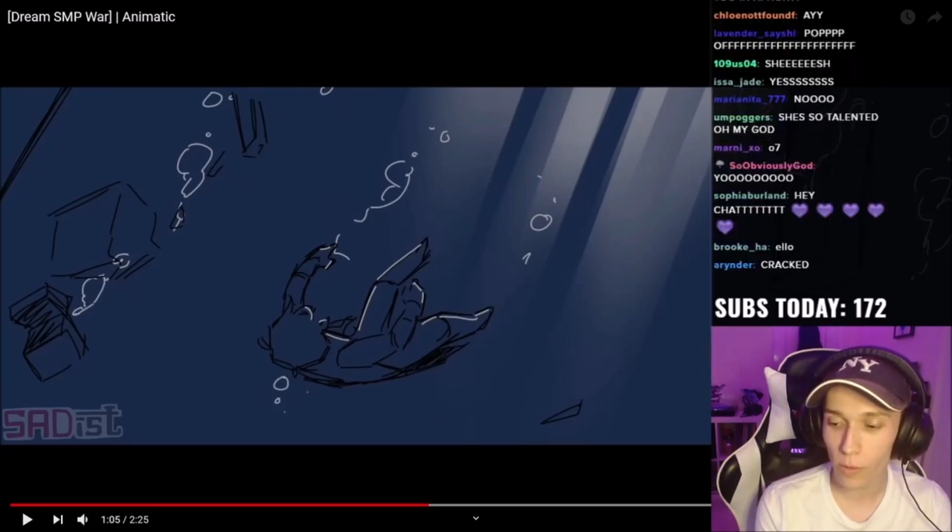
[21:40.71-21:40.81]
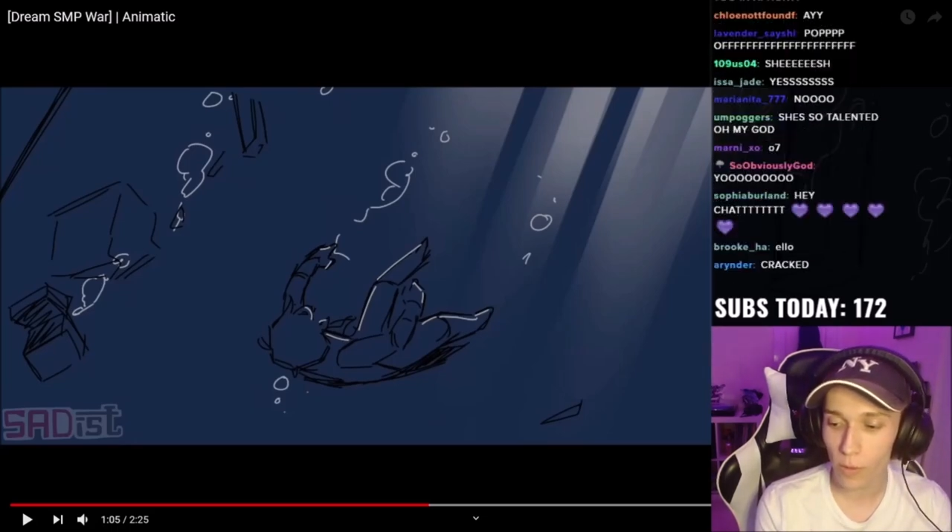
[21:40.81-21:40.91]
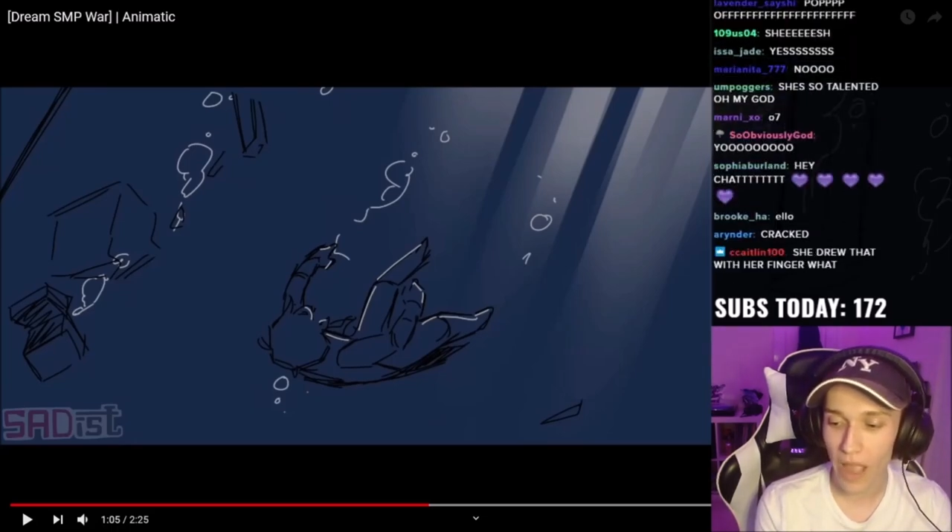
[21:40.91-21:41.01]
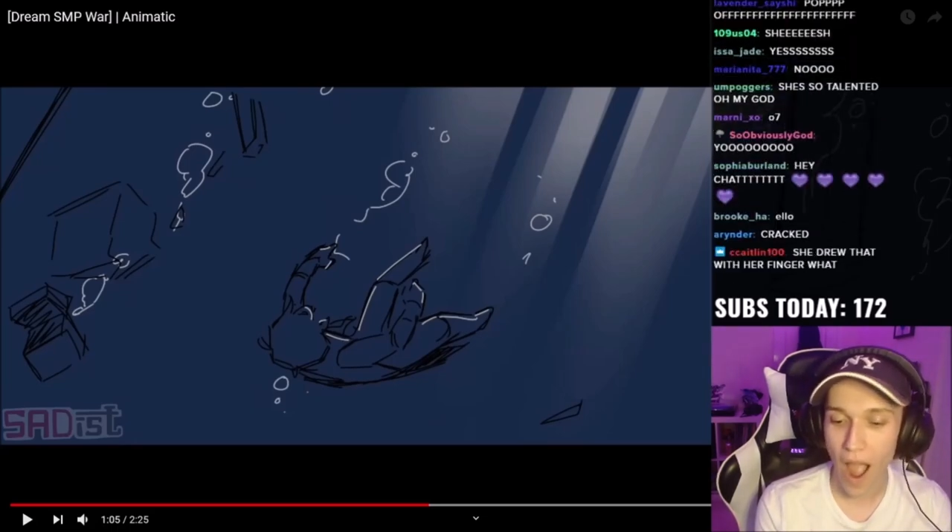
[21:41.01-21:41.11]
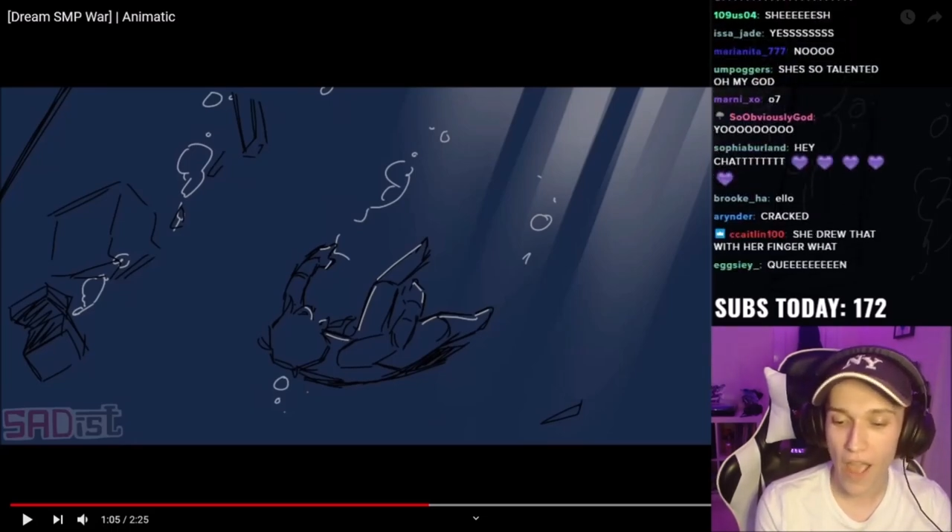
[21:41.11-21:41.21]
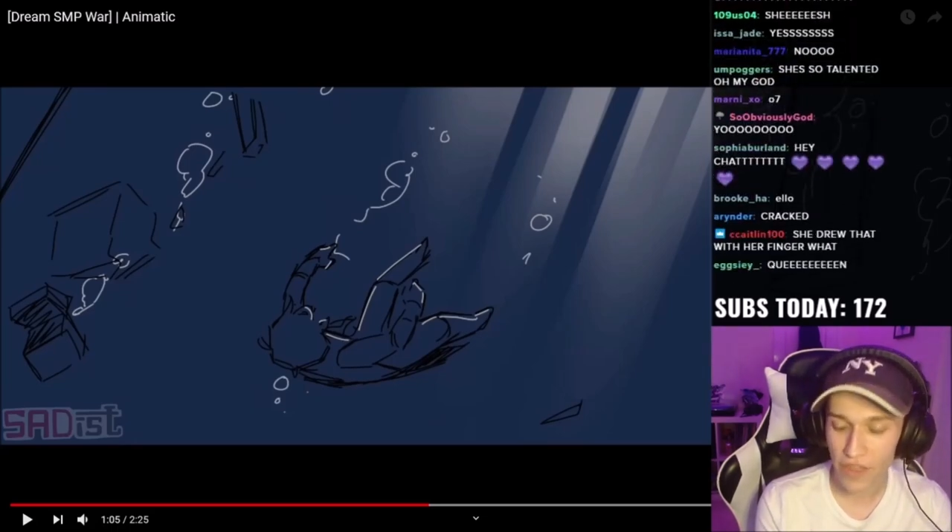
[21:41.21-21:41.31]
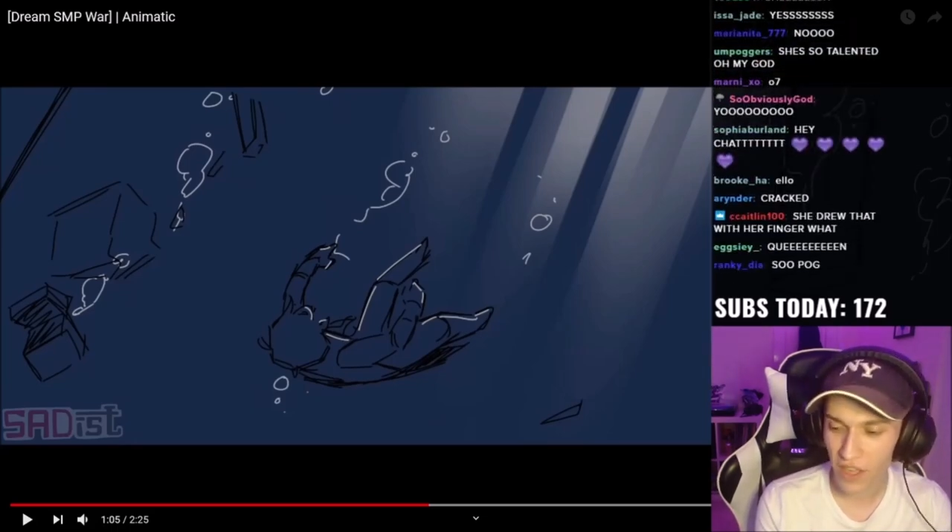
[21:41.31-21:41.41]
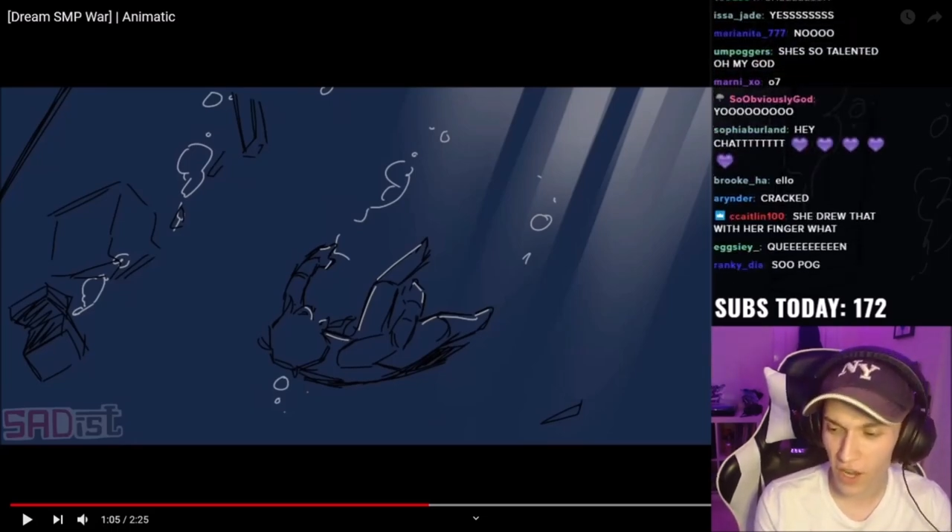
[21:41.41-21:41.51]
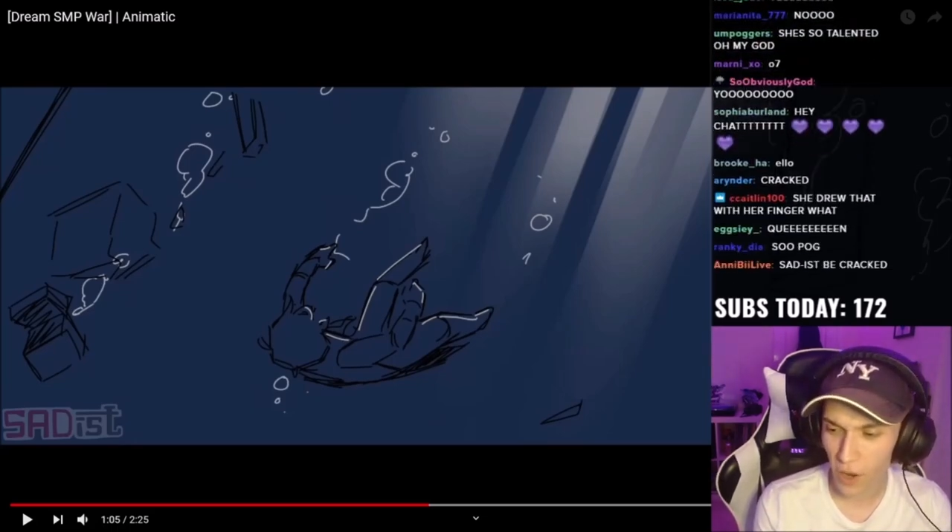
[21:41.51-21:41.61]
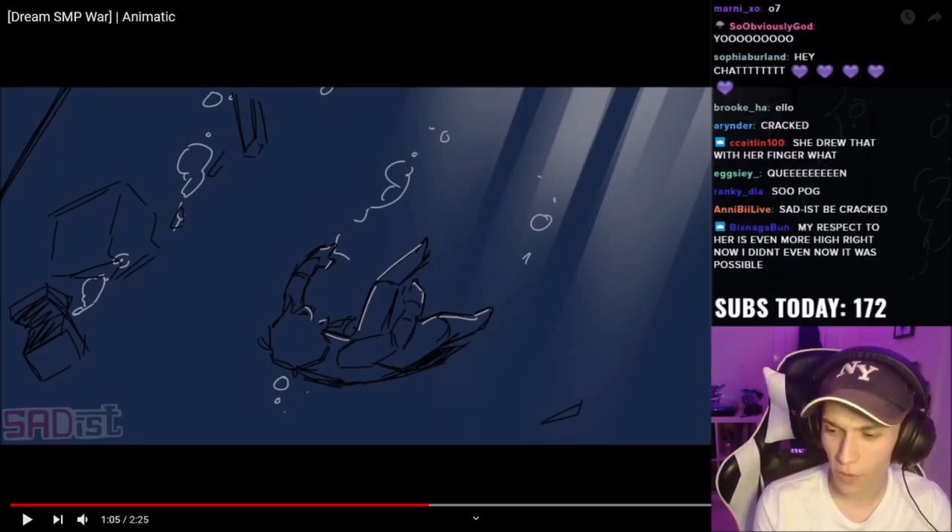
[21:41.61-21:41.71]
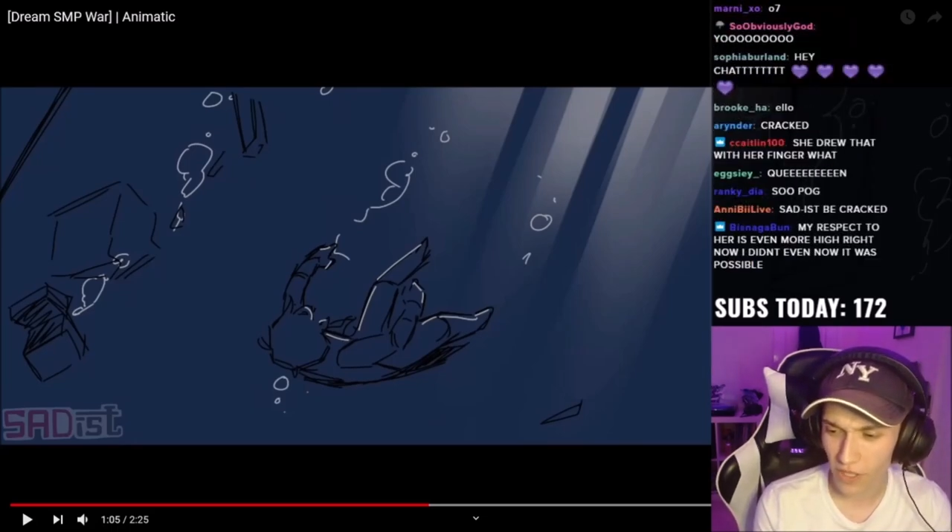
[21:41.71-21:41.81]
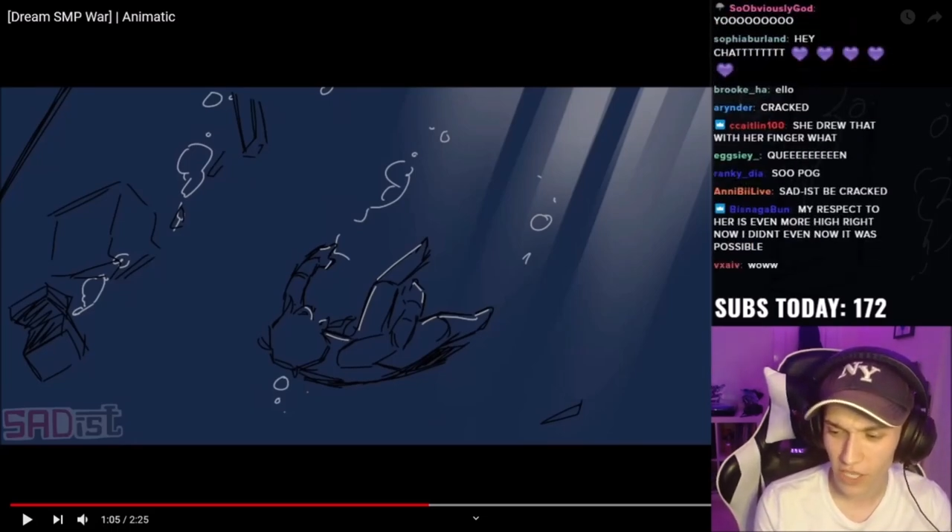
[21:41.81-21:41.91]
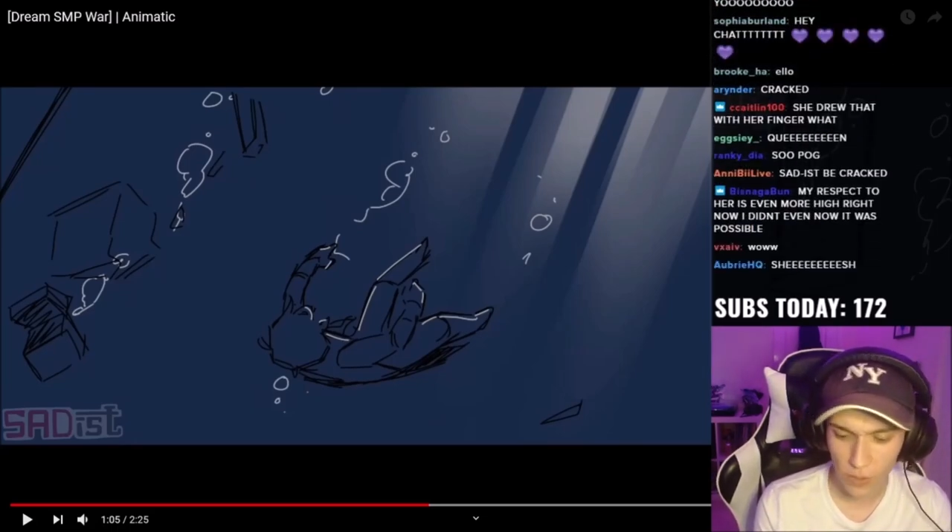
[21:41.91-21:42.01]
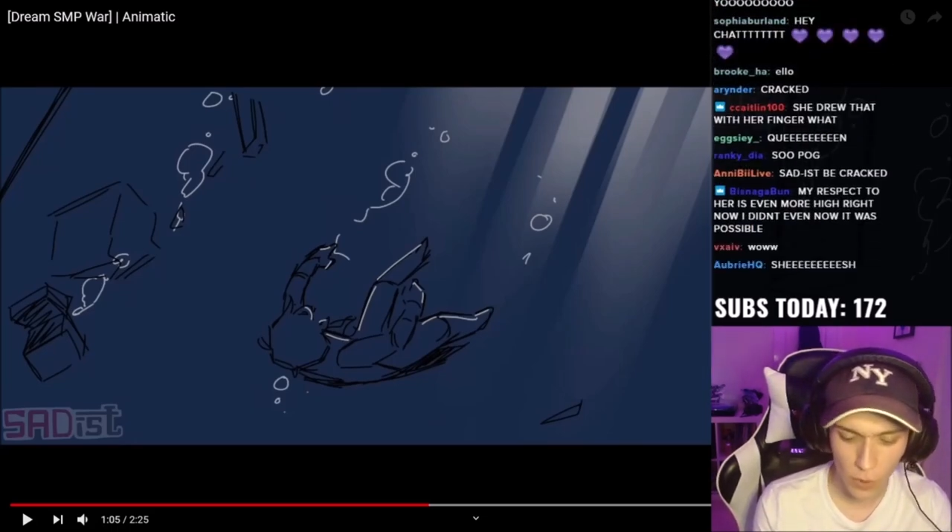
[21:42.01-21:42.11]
Wait, I think I know what this is,